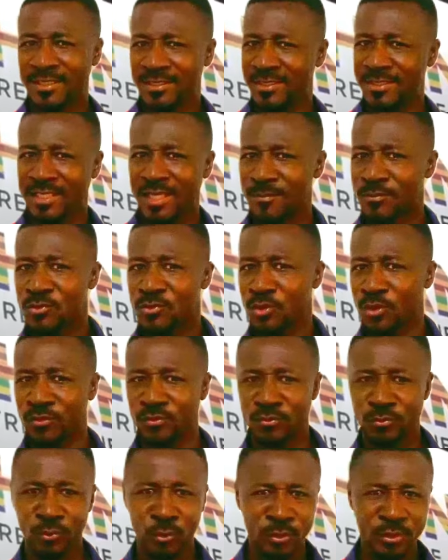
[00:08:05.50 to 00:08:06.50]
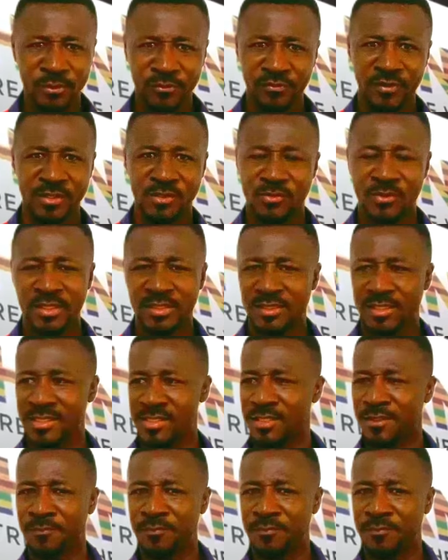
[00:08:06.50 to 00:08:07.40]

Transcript: in terms of road infrastructures ne